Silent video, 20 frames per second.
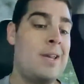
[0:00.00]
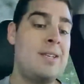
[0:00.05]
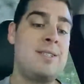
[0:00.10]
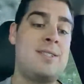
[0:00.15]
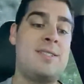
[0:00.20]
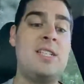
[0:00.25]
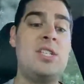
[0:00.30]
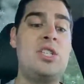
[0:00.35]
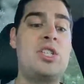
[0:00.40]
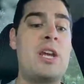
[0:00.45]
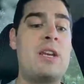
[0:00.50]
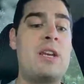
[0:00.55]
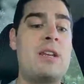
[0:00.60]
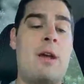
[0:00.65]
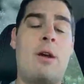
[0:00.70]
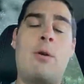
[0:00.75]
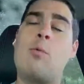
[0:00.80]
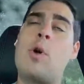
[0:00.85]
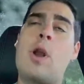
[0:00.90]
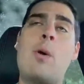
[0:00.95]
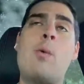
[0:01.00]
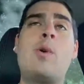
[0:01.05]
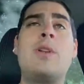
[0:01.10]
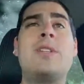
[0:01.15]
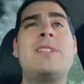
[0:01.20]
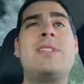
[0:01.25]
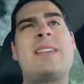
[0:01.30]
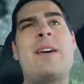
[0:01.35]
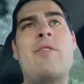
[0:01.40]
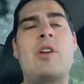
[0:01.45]
CJ, or one-on-one,
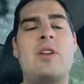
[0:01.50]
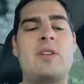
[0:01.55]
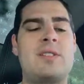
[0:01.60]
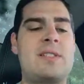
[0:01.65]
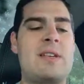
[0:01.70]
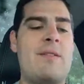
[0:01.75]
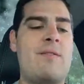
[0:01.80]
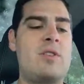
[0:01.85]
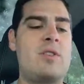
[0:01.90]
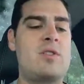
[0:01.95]
7-on-7.